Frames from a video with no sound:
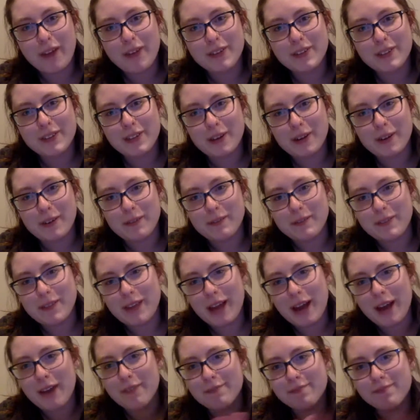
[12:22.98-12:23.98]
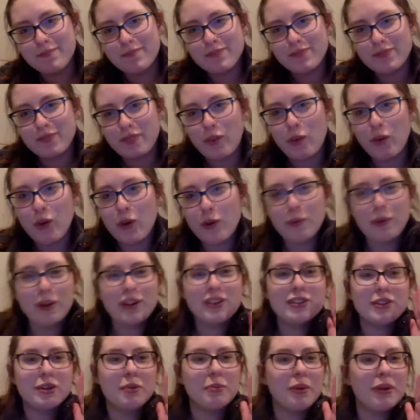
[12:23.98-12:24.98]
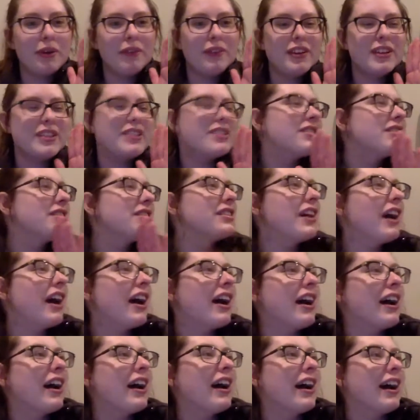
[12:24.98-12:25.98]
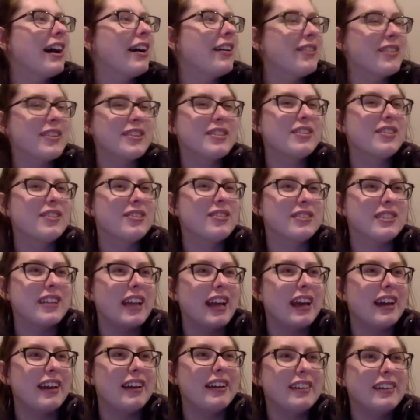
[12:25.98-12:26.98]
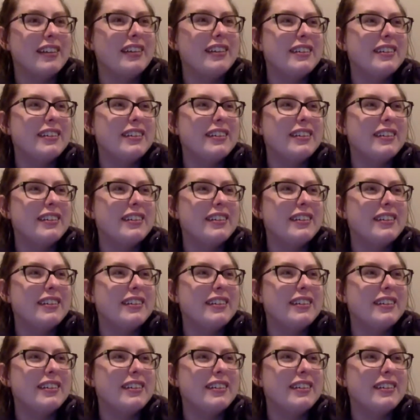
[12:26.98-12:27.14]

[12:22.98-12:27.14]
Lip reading: So yeah, or winter movies. I always told Dan.